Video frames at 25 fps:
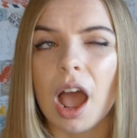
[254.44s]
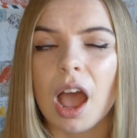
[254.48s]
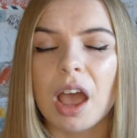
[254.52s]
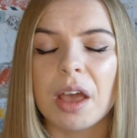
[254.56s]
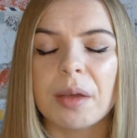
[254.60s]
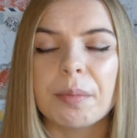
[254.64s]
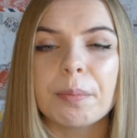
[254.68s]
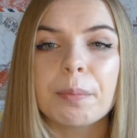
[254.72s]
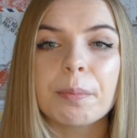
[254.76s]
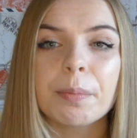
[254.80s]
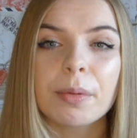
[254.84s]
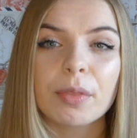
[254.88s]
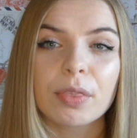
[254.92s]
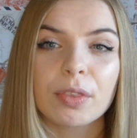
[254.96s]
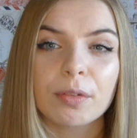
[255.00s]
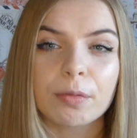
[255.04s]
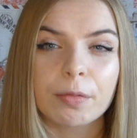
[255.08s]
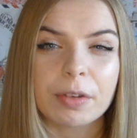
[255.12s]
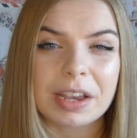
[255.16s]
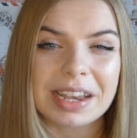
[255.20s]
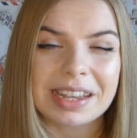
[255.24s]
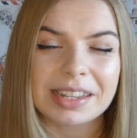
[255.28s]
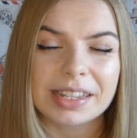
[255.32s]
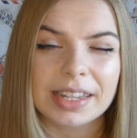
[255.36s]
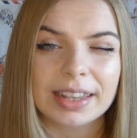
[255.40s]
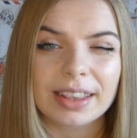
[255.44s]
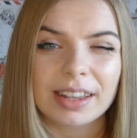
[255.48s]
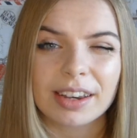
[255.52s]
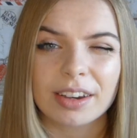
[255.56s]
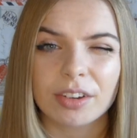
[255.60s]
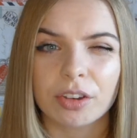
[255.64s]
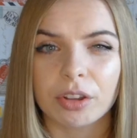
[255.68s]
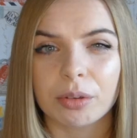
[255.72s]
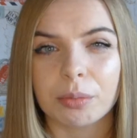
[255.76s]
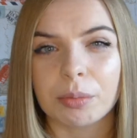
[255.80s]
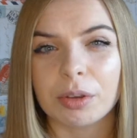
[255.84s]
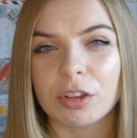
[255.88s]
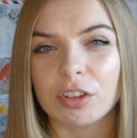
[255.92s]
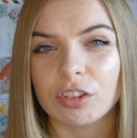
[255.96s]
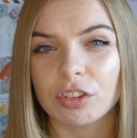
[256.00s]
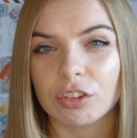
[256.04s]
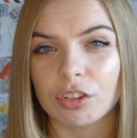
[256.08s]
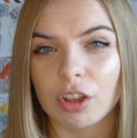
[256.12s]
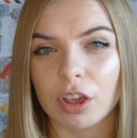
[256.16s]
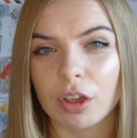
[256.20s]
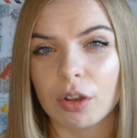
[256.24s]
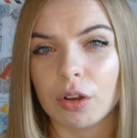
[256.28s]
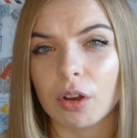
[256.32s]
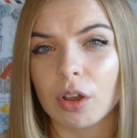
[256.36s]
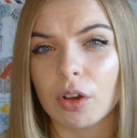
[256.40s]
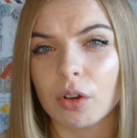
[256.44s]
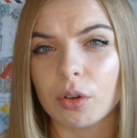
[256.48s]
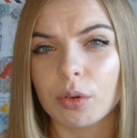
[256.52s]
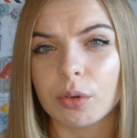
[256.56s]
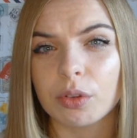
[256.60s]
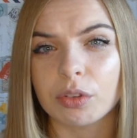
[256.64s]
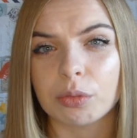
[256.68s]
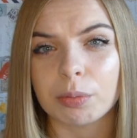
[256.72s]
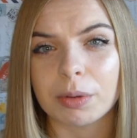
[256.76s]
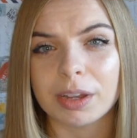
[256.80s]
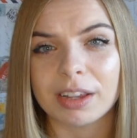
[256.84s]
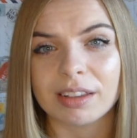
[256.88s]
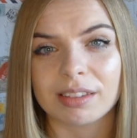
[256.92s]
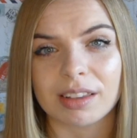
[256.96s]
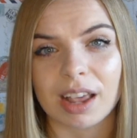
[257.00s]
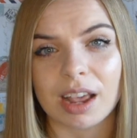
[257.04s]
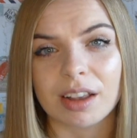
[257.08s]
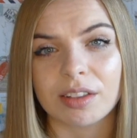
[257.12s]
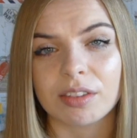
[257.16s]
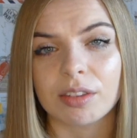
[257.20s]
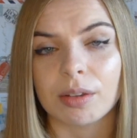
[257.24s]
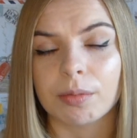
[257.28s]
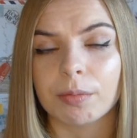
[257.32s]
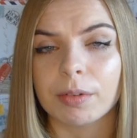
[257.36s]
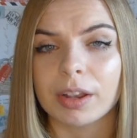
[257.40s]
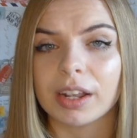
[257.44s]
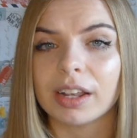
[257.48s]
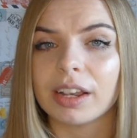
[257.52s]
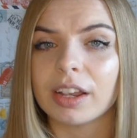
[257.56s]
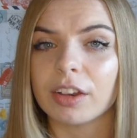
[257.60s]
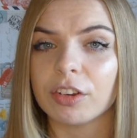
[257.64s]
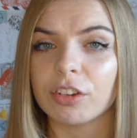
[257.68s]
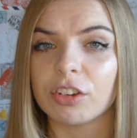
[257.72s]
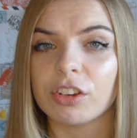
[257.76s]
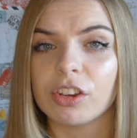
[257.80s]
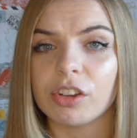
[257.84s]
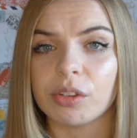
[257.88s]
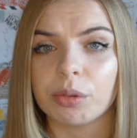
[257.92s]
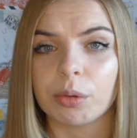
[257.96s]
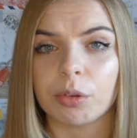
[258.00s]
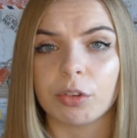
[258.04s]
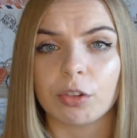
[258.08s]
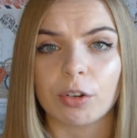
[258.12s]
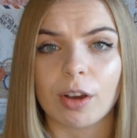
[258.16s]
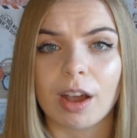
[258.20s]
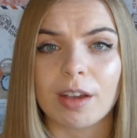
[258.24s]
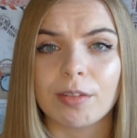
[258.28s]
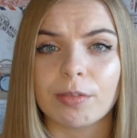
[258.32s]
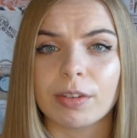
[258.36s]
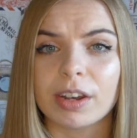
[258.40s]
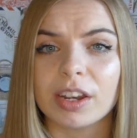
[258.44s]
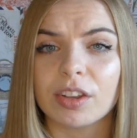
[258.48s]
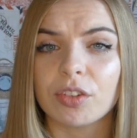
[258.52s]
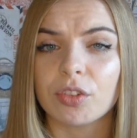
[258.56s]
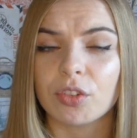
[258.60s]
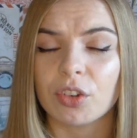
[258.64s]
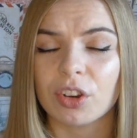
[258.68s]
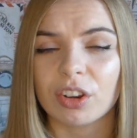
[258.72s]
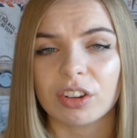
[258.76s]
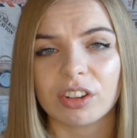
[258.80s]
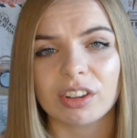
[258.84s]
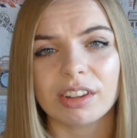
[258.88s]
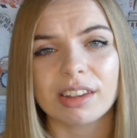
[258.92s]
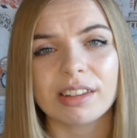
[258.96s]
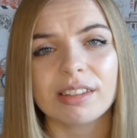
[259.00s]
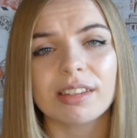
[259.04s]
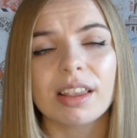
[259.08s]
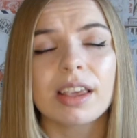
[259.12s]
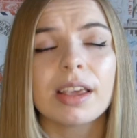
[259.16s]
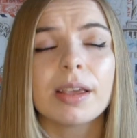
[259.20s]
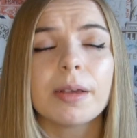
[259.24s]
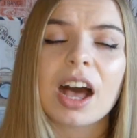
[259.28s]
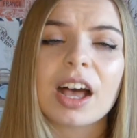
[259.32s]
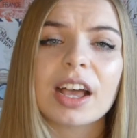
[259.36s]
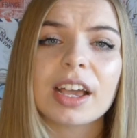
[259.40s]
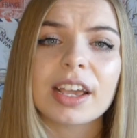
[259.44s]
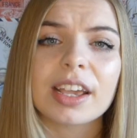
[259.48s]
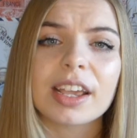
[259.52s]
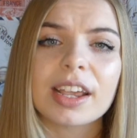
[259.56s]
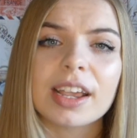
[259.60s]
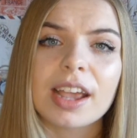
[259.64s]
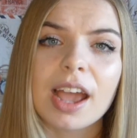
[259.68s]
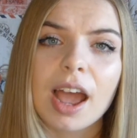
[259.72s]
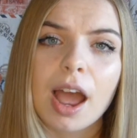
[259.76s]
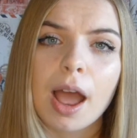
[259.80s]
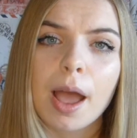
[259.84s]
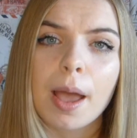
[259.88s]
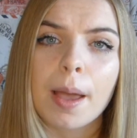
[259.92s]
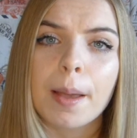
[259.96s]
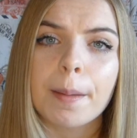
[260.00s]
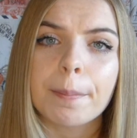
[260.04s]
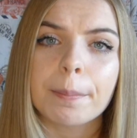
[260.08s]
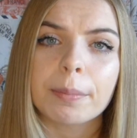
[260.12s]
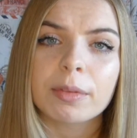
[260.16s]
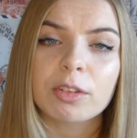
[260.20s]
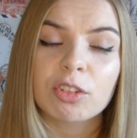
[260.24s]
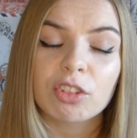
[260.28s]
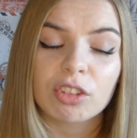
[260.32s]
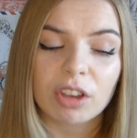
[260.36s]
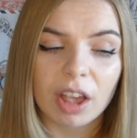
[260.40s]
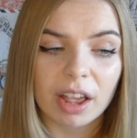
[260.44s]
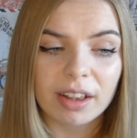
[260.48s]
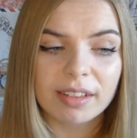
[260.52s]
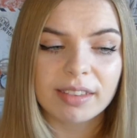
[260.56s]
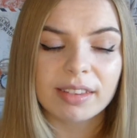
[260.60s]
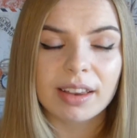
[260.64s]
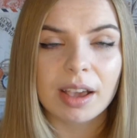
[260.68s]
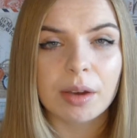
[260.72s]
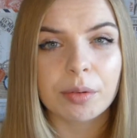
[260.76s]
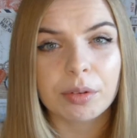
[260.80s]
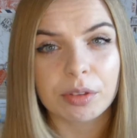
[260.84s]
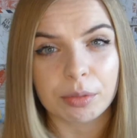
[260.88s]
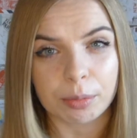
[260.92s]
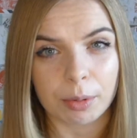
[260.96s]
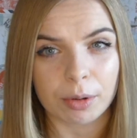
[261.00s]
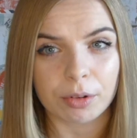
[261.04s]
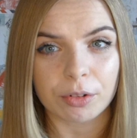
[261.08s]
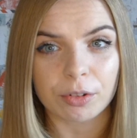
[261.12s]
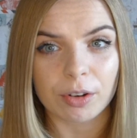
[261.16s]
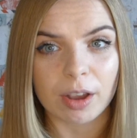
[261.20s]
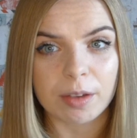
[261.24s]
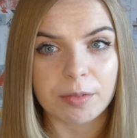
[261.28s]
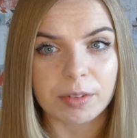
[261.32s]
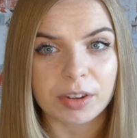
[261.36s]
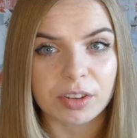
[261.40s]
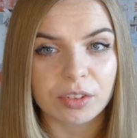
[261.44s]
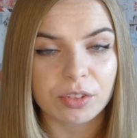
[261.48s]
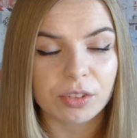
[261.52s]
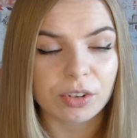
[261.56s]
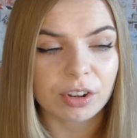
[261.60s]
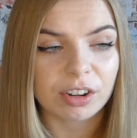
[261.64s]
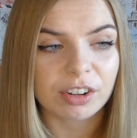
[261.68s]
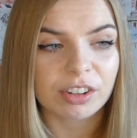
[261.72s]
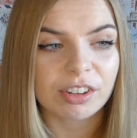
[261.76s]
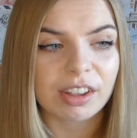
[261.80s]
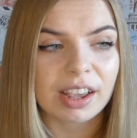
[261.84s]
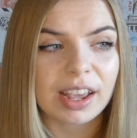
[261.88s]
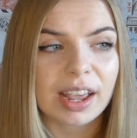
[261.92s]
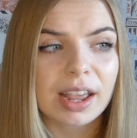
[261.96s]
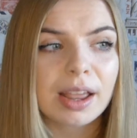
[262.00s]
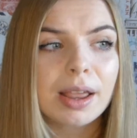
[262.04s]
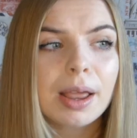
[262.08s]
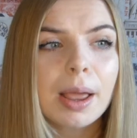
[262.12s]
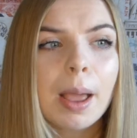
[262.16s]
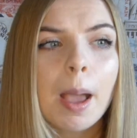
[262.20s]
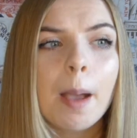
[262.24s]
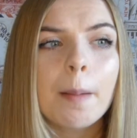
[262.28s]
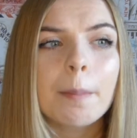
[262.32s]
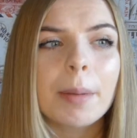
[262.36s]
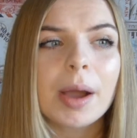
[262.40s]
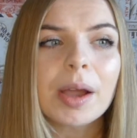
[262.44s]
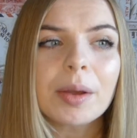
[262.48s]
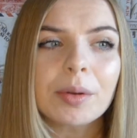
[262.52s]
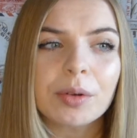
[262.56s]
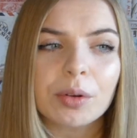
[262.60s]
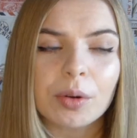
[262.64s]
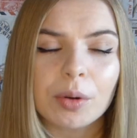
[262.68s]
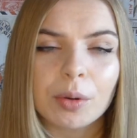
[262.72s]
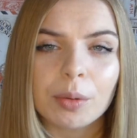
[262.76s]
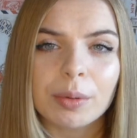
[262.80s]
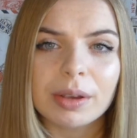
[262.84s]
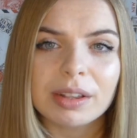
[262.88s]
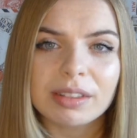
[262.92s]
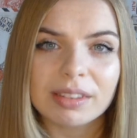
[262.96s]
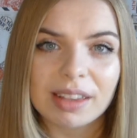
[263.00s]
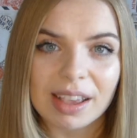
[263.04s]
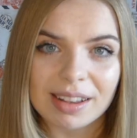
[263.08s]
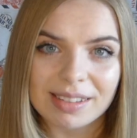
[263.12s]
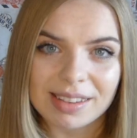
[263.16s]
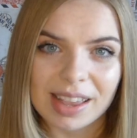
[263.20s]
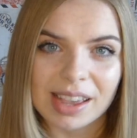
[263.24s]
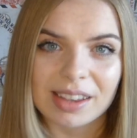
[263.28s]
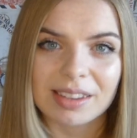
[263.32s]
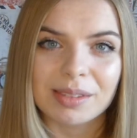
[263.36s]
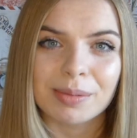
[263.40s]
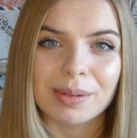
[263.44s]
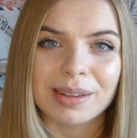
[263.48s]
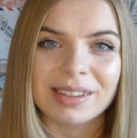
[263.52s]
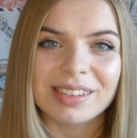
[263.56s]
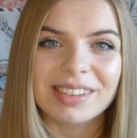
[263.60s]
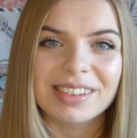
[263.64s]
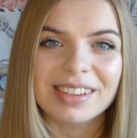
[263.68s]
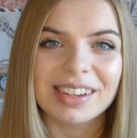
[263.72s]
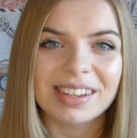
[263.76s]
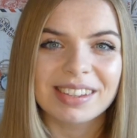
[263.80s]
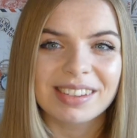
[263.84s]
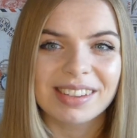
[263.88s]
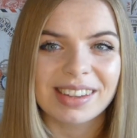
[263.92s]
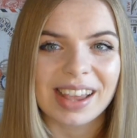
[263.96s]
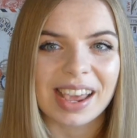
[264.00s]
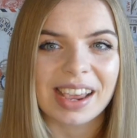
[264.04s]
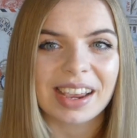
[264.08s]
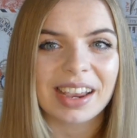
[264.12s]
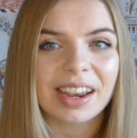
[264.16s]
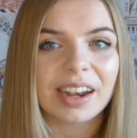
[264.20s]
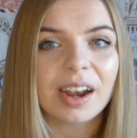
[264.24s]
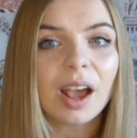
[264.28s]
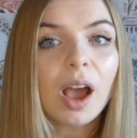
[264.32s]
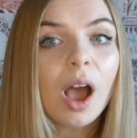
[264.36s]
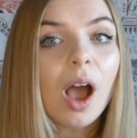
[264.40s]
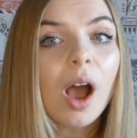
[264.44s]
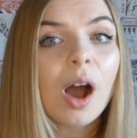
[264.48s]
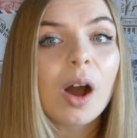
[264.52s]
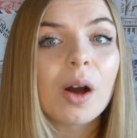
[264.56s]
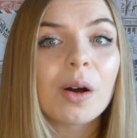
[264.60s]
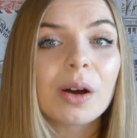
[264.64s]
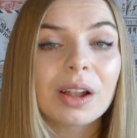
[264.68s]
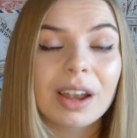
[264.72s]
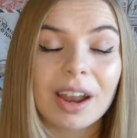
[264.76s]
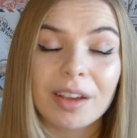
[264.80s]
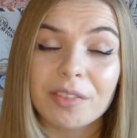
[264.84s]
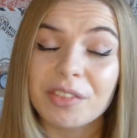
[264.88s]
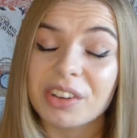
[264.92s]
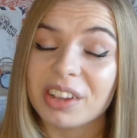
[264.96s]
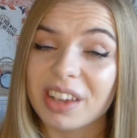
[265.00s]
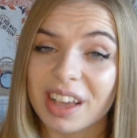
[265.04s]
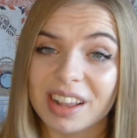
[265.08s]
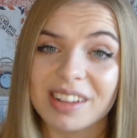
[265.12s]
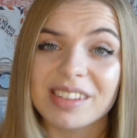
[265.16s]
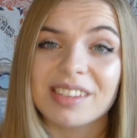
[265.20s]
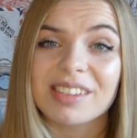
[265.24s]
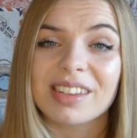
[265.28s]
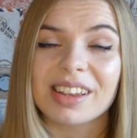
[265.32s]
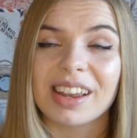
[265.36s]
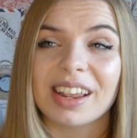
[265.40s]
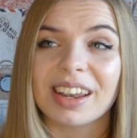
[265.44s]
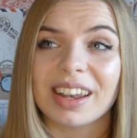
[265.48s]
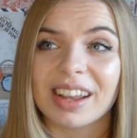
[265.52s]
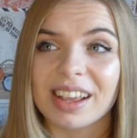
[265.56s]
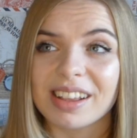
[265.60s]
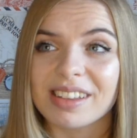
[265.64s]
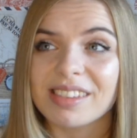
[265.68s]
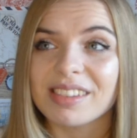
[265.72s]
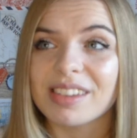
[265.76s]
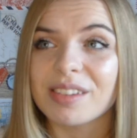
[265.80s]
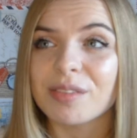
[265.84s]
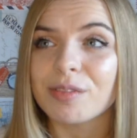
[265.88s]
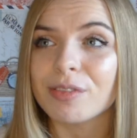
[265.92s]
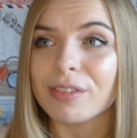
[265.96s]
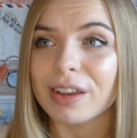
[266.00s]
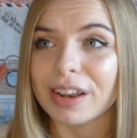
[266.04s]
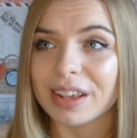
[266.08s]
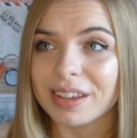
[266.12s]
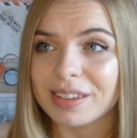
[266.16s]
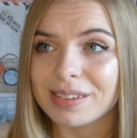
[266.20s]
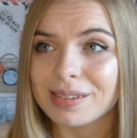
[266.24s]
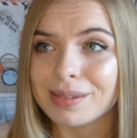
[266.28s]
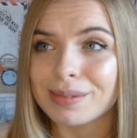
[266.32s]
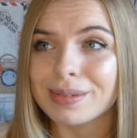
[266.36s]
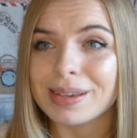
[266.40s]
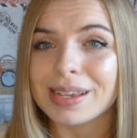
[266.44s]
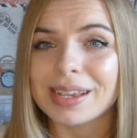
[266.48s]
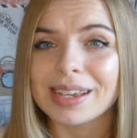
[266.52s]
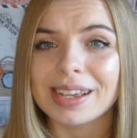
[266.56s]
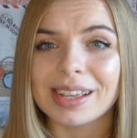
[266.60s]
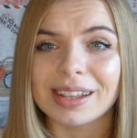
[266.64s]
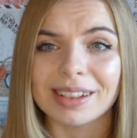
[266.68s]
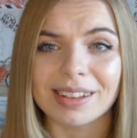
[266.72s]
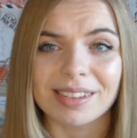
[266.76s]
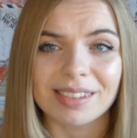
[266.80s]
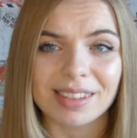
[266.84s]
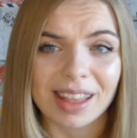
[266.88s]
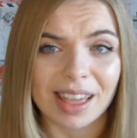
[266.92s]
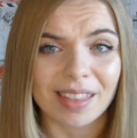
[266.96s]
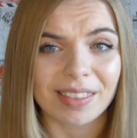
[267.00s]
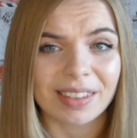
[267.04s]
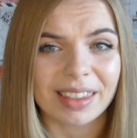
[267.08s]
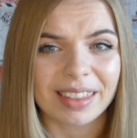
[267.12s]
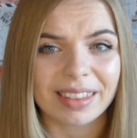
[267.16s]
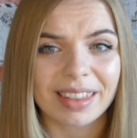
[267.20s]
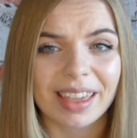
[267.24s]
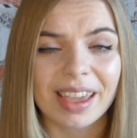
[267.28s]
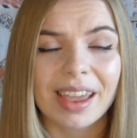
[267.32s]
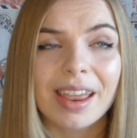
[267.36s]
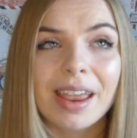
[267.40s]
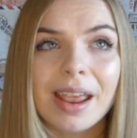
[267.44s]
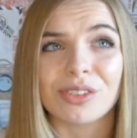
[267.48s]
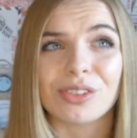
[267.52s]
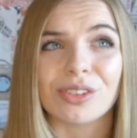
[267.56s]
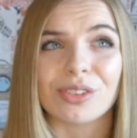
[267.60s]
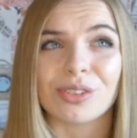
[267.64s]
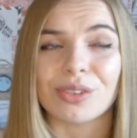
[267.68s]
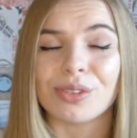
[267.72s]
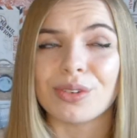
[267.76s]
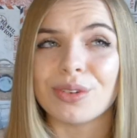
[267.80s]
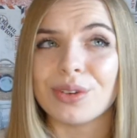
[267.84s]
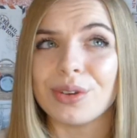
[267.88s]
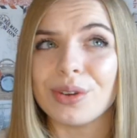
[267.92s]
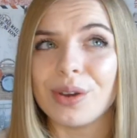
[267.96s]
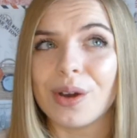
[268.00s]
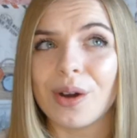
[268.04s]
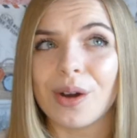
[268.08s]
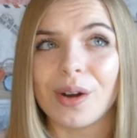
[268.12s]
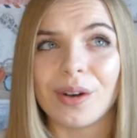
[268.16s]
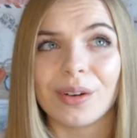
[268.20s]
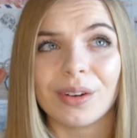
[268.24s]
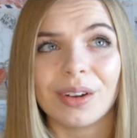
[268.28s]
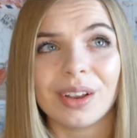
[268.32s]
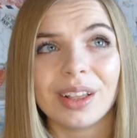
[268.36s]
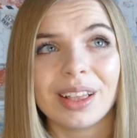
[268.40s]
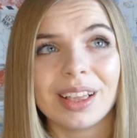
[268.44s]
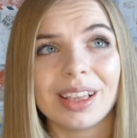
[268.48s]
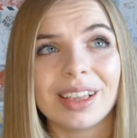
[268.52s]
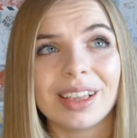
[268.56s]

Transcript: um, but the reason that it took me so long was because I had some real issues with driving instructors. I um, started out with one driving instructor, but I would always get text messages saying, oh, I'll have to cancel a lesson for next week and this, that and the other. It's just not